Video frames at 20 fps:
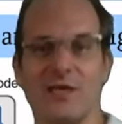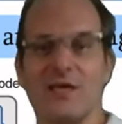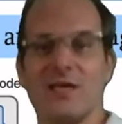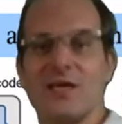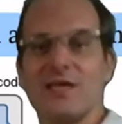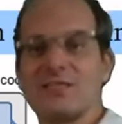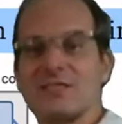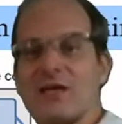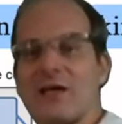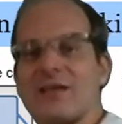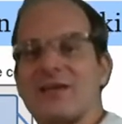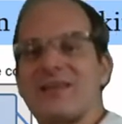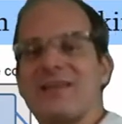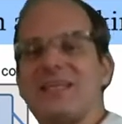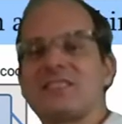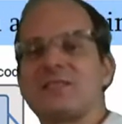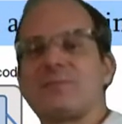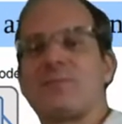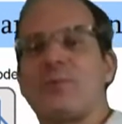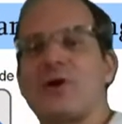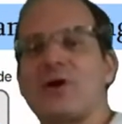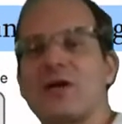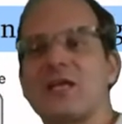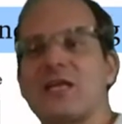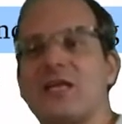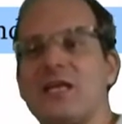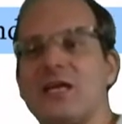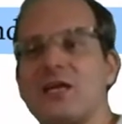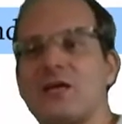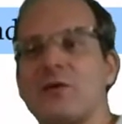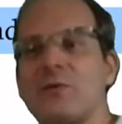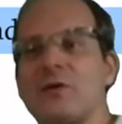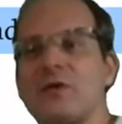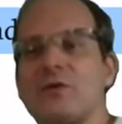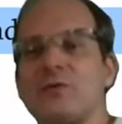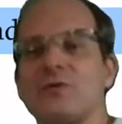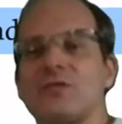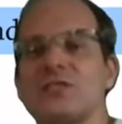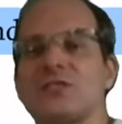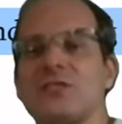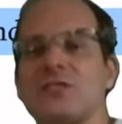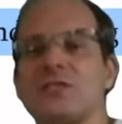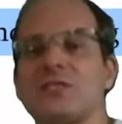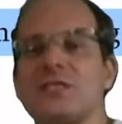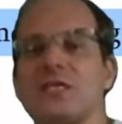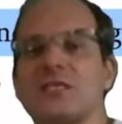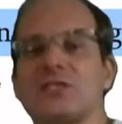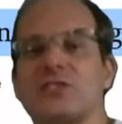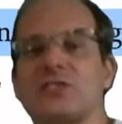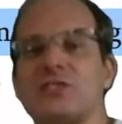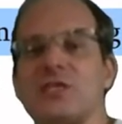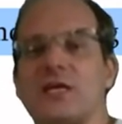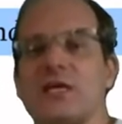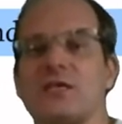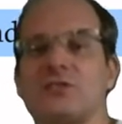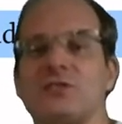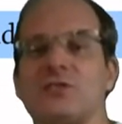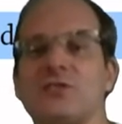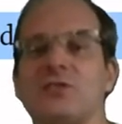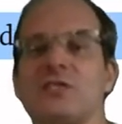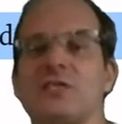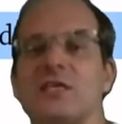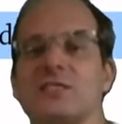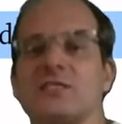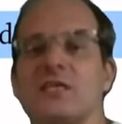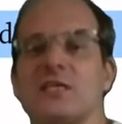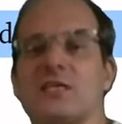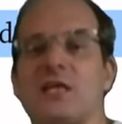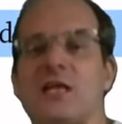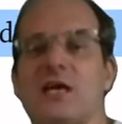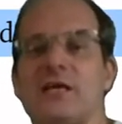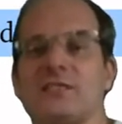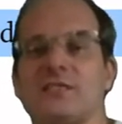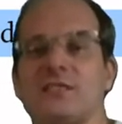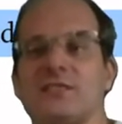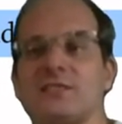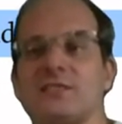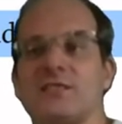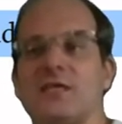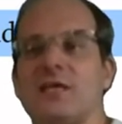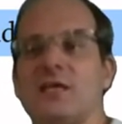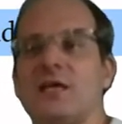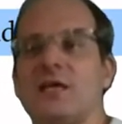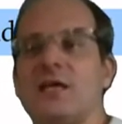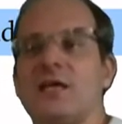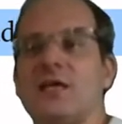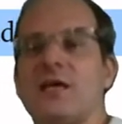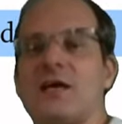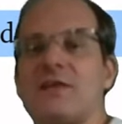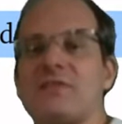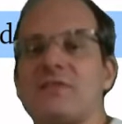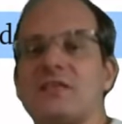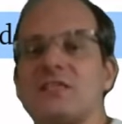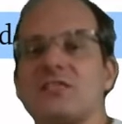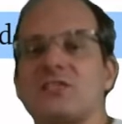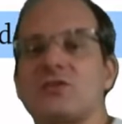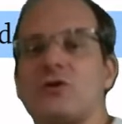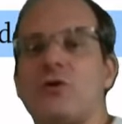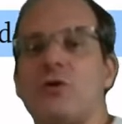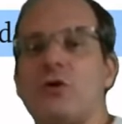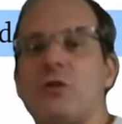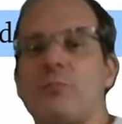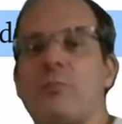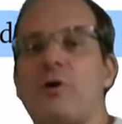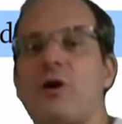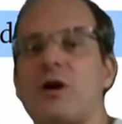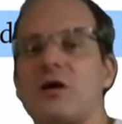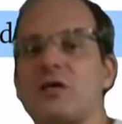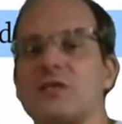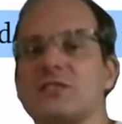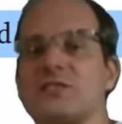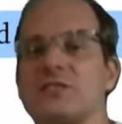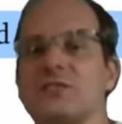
So at this part here, we do a syntax check, a syntax analysis. And this is called parsers.